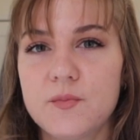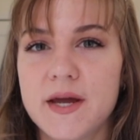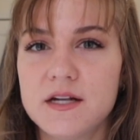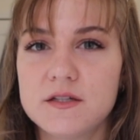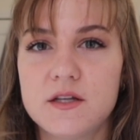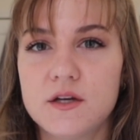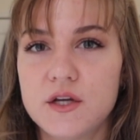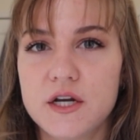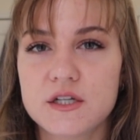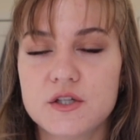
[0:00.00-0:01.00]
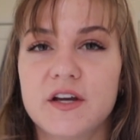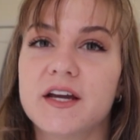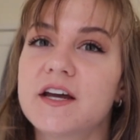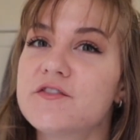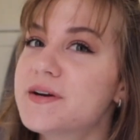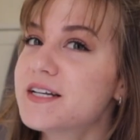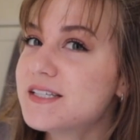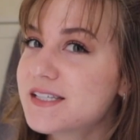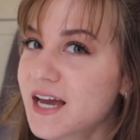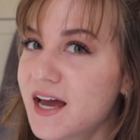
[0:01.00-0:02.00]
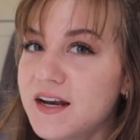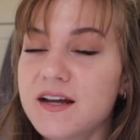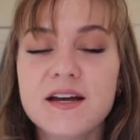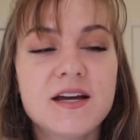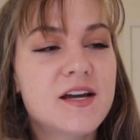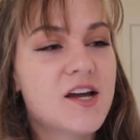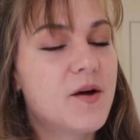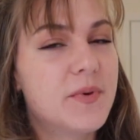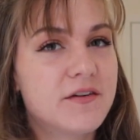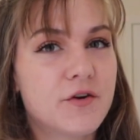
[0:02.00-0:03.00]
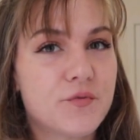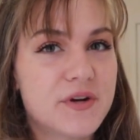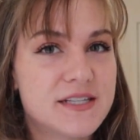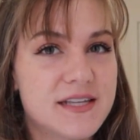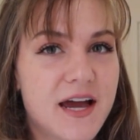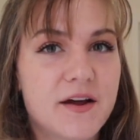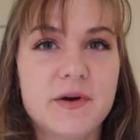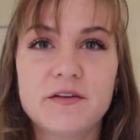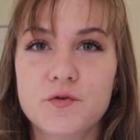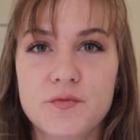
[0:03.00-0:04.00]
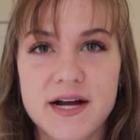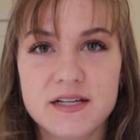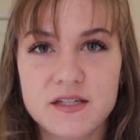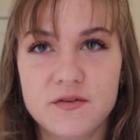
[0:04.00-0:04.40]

bit into the new year so I could give my skin a bit of a reset, a bit of a rest.